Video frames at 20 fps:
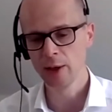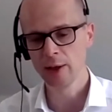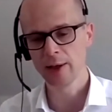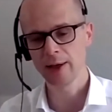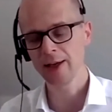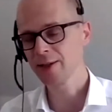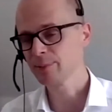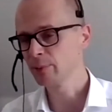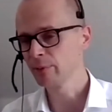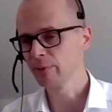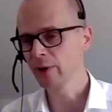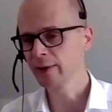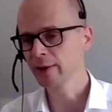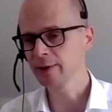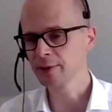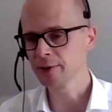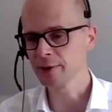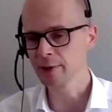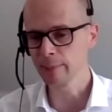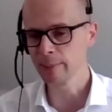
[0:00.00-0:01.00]
It's provided
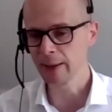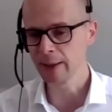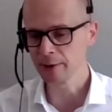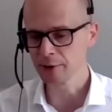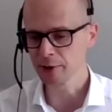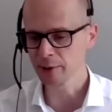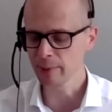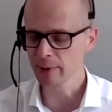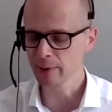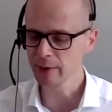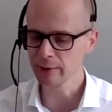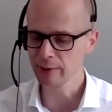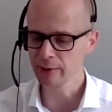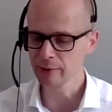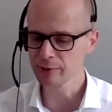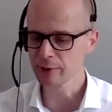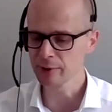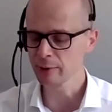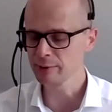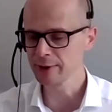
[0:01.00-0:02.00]
to the manager, but
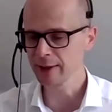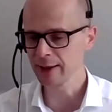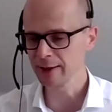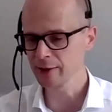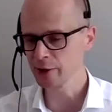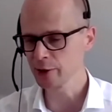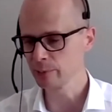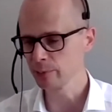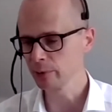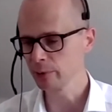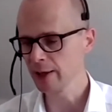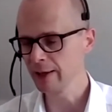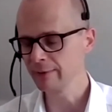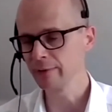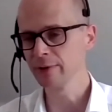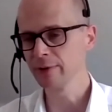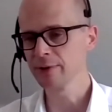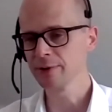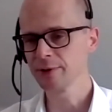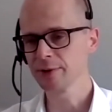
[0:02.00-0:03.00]
there's no tangible
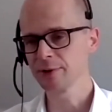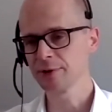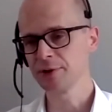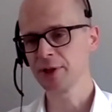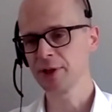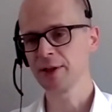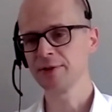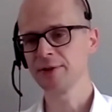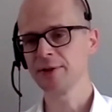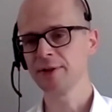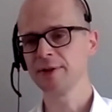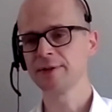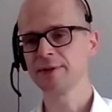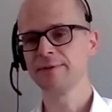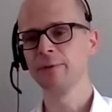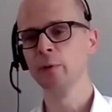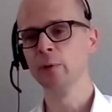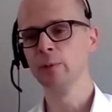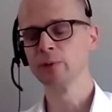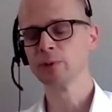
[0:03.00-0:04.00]
evidence that suggests it
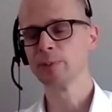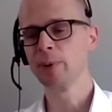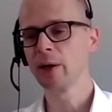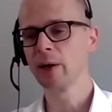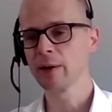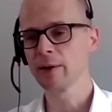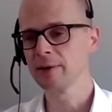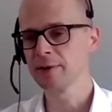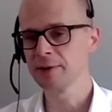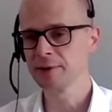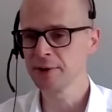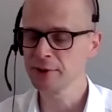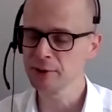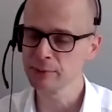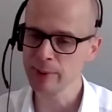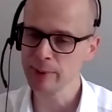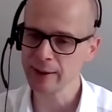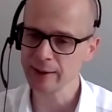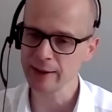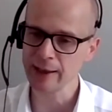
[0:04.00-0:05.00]
forms part of the decision
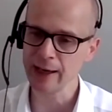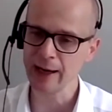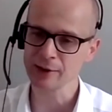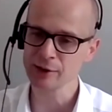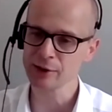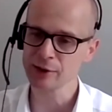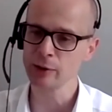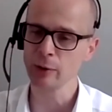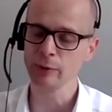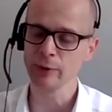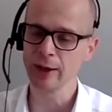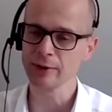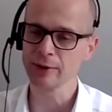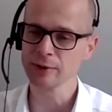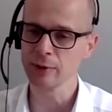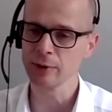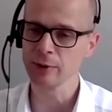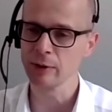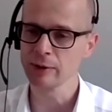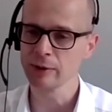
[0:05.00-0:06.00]
making actually on that
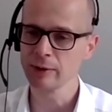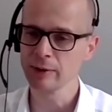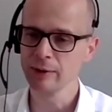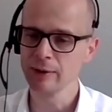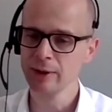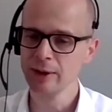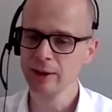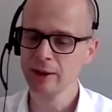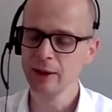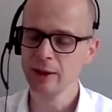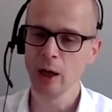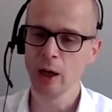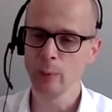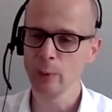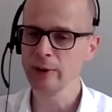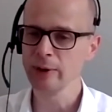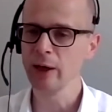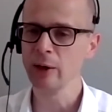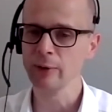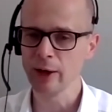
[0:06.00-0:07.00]
stock, and we
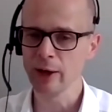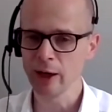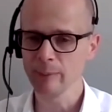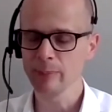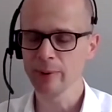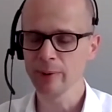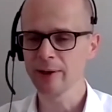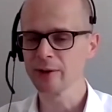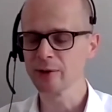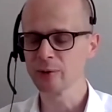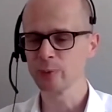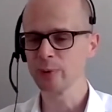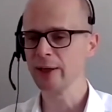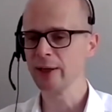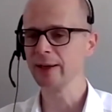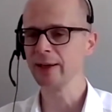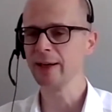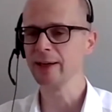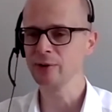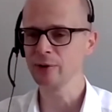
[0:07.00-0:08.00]
know that because we
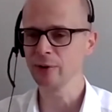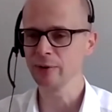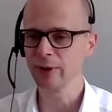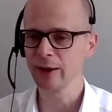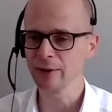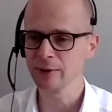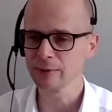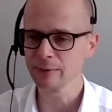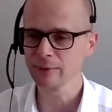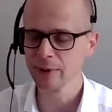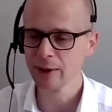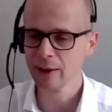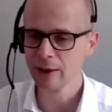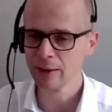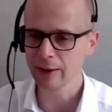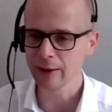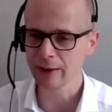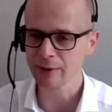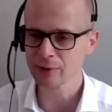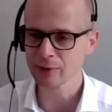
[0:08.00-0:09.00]
engage on
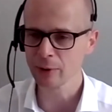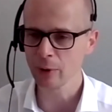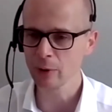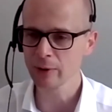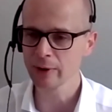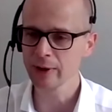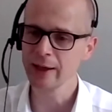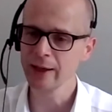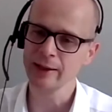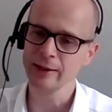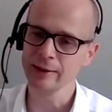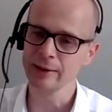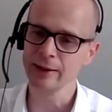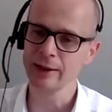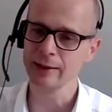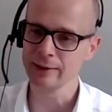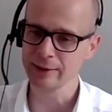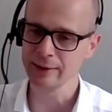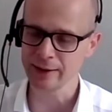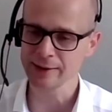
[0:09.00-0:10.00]
that stock
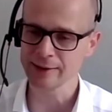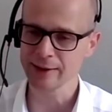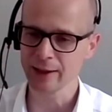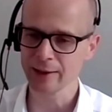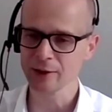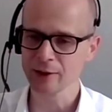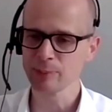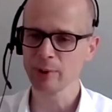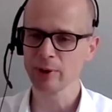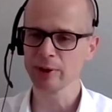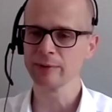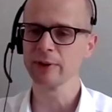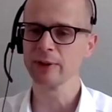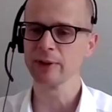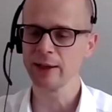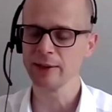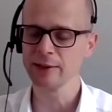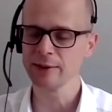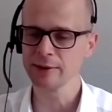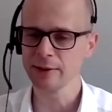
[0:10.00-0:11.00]
in detail as part of a
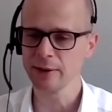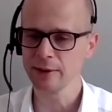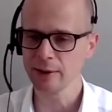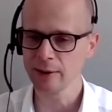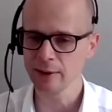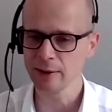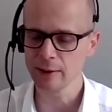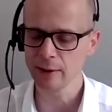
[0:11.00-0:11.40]
case study.